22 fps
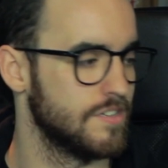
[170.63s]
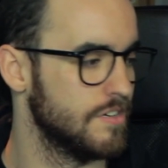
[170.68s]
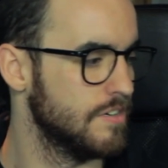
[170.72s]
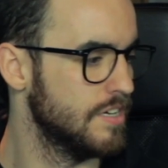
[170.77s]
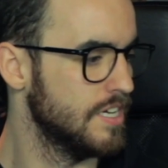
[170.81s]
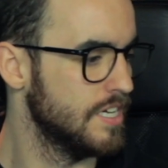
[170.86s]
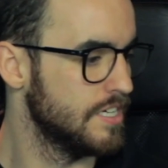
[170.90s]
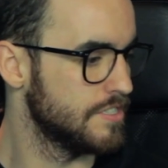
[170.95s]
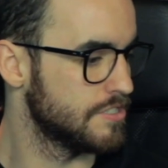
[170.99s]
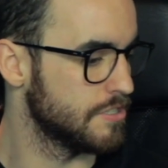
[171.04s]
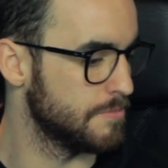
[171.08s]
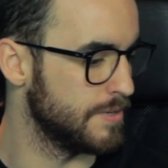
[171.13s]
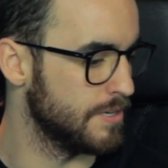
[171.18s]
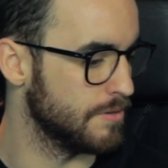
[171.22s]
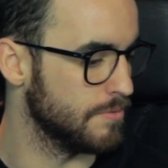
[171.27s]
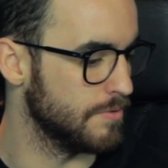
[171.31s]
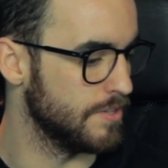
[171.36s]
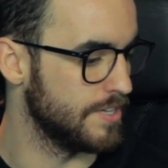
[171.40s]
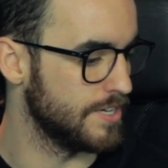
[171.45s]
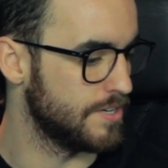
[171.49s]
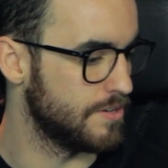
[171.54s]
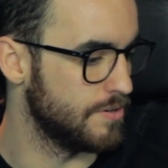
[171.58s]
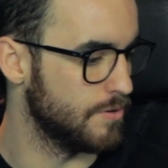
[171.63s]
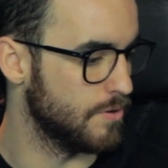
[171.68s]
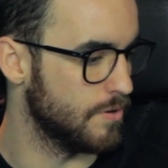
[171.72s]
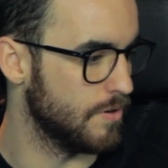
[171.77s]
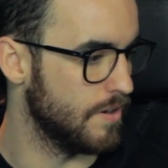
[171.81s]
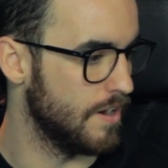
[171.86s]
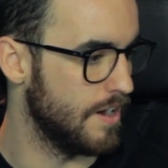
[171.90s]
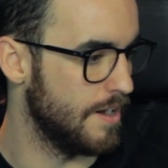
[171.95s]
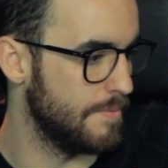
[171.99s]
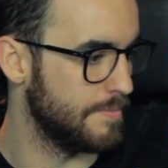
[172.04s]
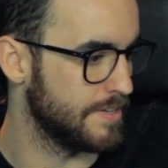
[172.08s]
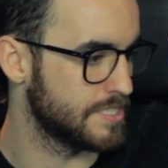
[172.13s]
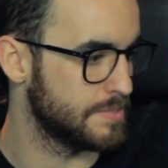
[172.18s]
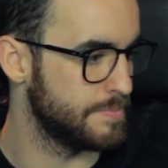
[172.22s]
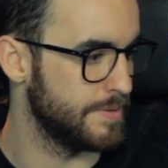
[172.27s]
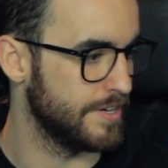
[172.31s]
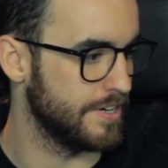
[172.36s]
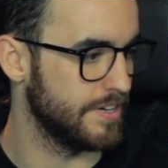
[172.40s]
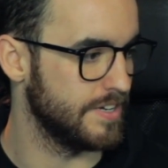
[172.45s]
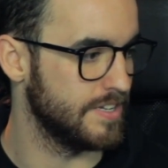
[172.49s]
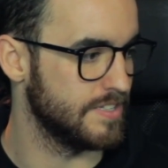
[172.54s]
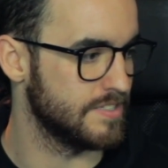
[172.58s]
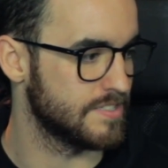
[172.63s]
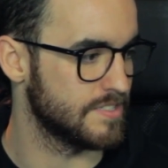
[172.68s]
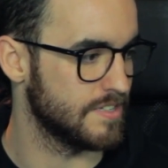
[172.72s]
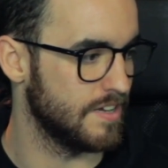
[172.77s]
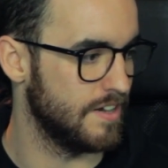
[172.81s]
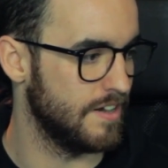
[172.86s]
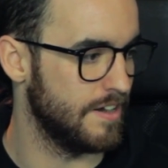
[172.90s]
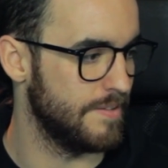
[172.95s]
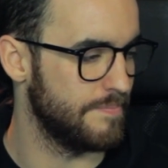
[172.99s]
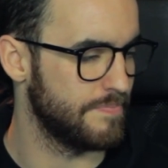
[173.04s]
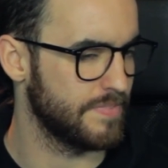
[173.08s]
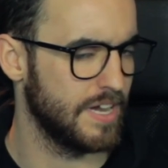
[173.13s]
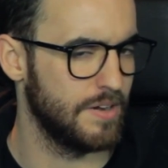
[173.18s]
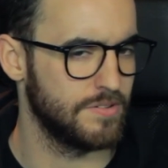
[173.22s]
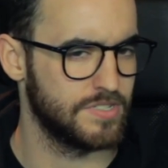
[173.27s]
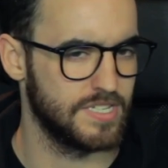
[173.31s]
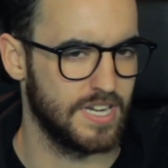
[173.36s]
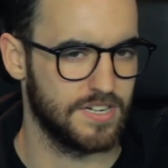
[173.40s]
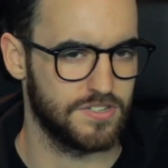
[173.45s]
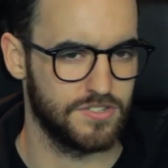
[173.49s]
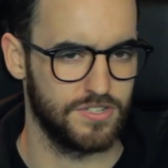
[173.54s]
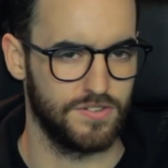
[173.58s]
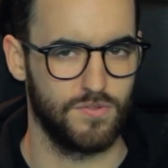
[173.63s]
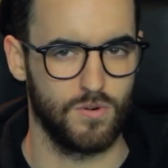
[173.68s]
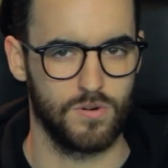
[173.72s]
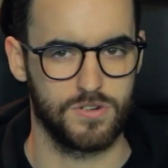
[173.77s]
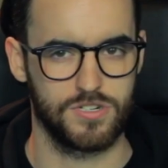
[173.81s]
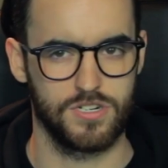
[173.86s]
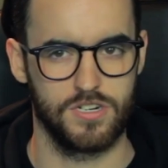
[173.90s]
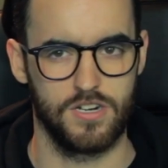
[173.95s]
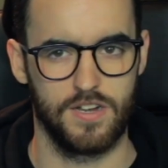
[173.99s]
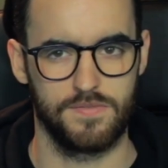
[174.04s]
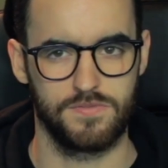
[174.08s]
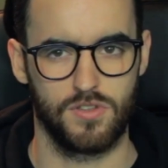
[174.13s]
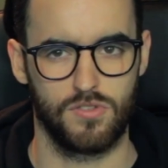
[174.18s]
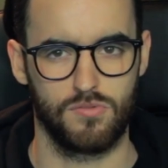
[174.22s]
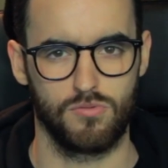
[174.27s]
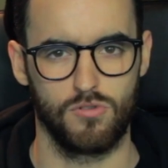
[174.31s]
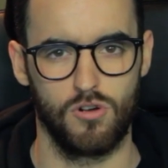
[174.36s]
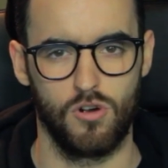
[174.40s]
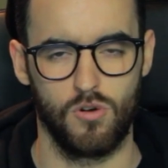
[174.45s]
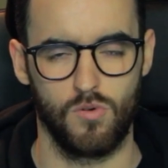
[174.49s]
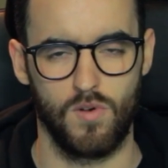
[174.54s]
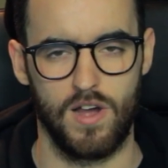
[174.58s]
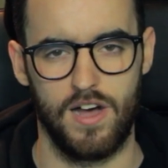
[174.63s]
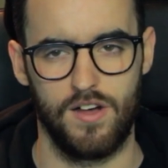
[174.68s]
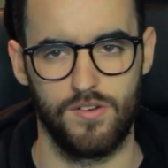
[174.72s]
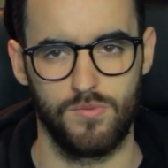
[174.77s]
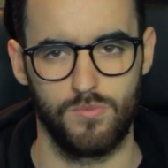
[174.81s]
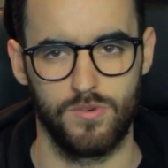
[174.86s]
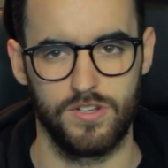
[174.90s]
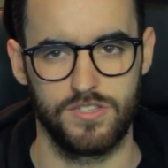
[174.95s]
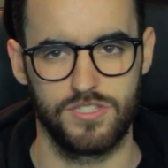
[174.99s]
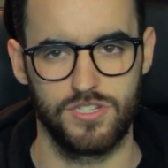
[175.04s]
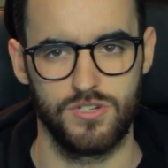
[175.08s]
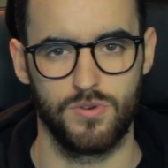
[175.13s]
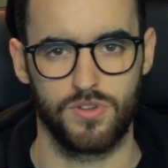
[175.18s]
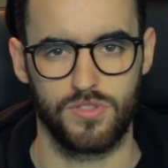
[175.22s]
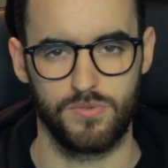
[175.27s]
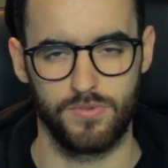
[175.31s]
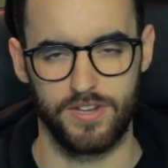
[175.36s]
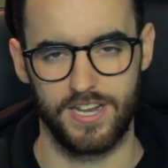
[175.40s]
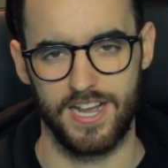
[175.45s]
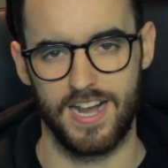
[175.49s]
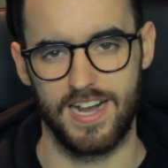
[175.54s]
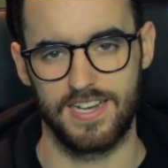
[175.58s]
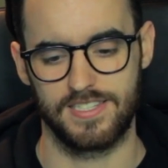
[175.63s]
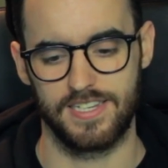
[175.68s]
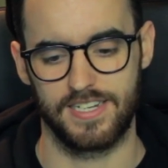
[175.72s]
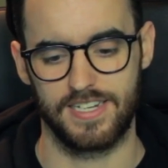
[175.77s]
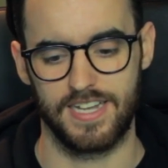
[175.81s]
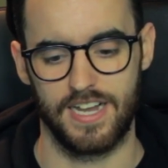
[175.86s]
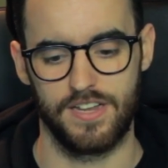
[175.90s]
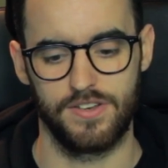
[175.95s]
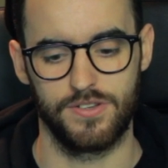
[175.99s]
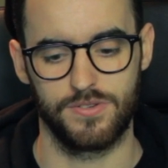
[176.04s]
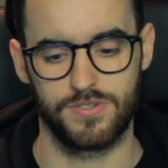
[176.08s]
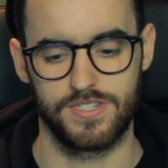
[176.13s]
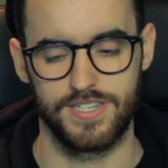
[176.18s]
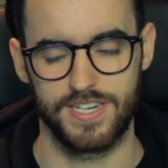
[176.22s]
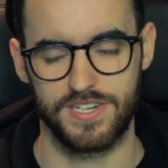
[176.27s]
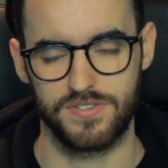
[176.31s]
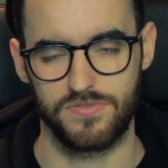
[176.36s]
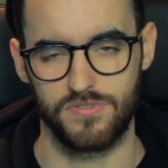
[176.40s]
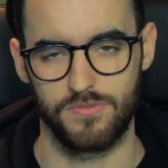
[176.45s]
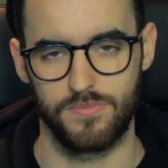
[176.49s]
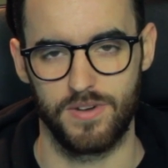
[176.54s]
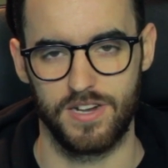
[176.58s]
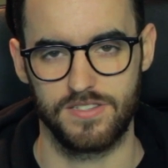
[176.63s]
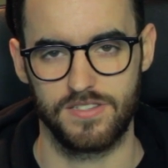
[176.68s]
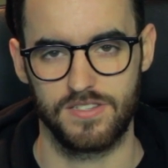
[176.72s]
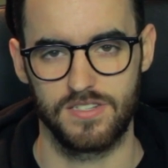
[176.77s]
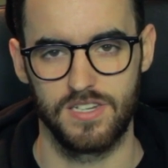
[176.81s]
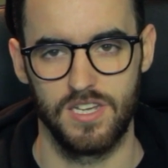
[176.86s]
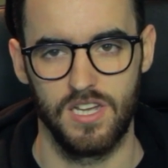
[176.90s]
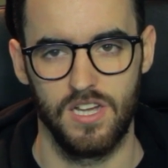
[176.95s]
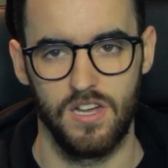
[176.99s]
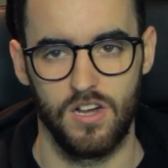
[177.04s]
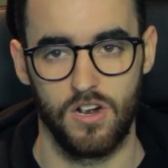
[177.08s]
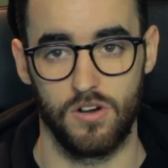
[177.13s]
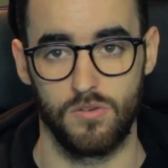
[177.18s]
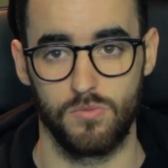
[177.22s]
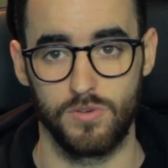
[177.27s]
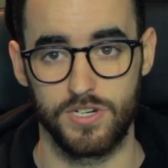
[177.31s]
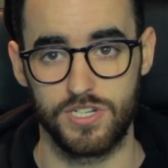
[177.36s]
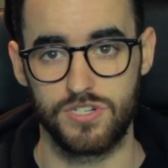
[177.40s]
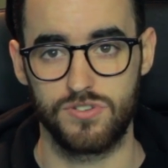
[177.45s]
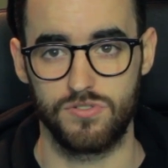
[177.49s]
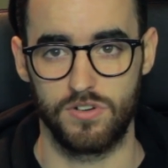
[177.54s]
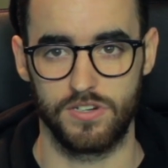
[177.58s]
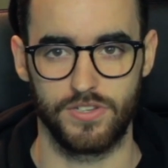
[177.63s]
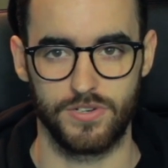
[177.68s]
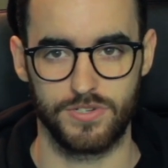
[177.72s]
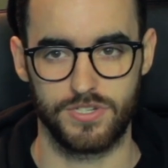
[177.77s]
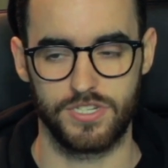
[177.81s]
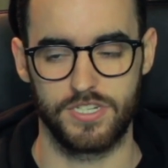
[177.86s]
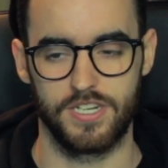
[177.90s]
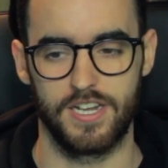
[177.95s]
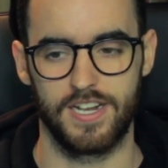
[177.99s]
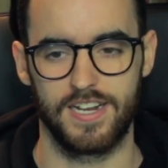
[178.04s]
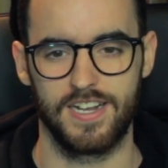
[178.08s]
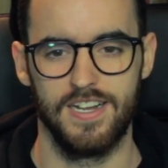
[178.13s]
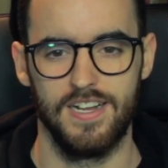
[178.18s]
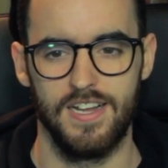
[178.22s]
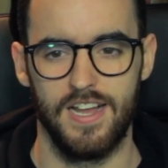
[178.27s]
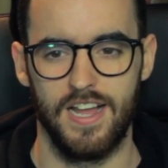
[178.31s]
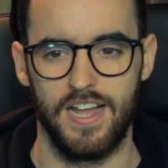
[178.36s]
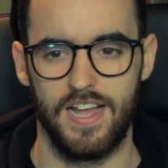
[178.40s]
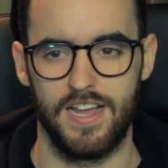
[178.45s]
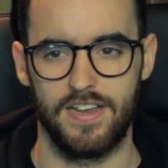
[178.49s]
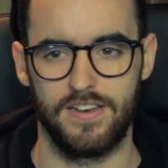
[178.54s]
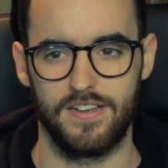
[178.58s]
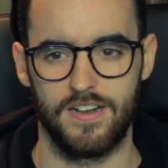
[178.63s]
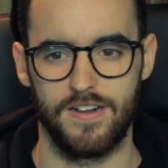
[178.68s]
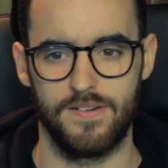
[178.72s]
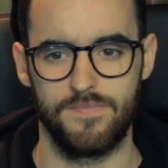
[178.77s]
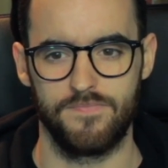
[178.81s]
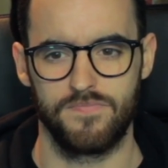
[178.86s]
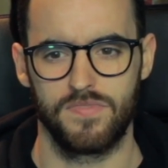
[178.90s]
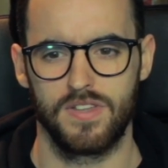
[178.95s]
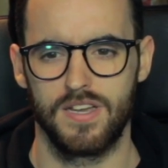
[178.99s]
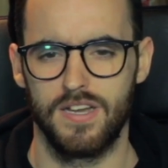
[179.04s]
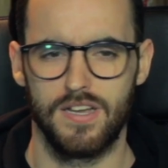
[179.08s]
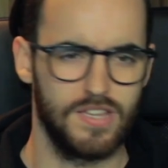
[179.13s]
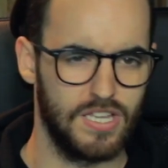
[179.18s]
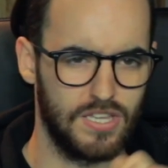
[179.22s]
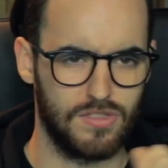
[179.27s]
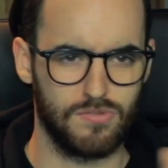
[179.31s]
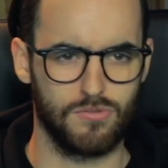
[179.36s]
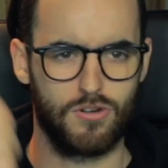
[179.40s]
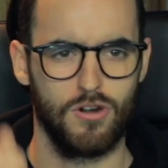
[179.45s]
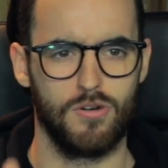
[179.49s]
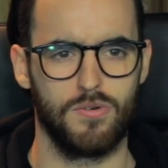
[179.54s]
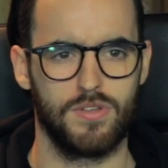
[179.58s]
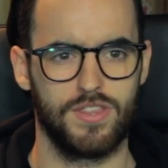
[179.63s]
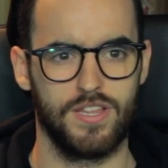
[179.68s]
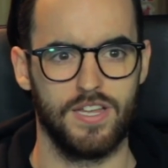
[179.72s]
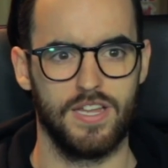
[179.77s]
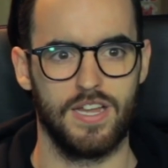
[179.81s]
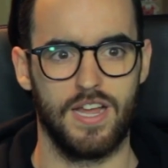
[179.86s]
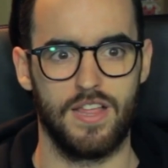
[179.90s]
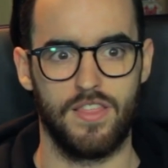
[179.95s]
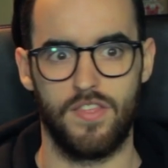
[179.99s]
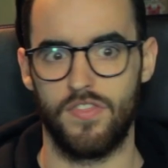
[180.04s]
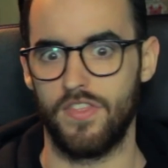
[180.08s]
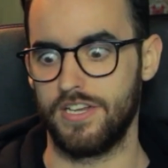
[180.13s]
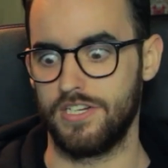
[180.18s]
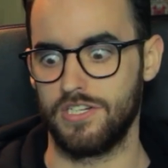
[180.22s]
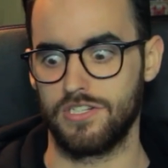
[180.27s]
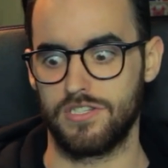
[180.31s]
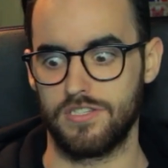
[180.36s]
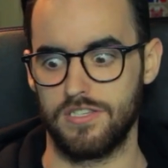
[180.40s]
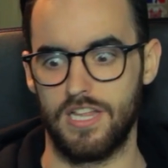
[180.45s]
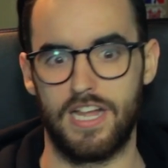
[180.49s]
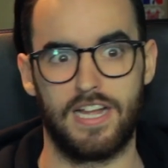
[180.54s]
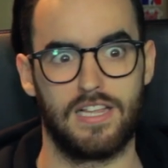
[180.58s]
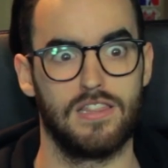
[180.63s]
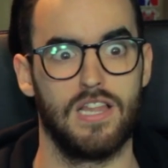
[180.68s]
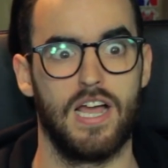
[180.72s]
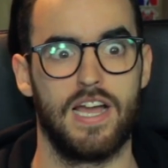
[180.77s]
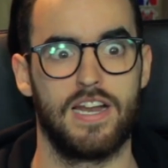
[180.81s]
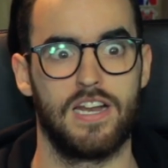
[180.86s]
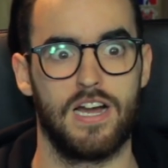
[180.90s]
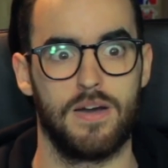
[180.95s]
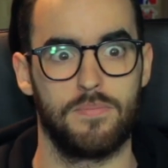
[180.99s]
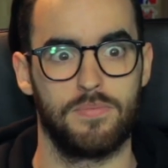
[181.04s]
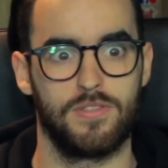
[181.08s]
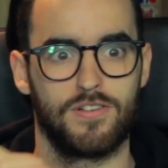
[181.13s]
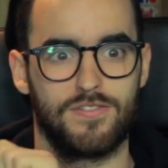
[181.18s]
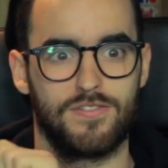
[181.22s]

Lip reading: So should be a really cool experience. I was actually fortunate enough to throw around with 2 or 3 guys that got new sticks from us or restrung their stick, and they throw with it and then they just like light up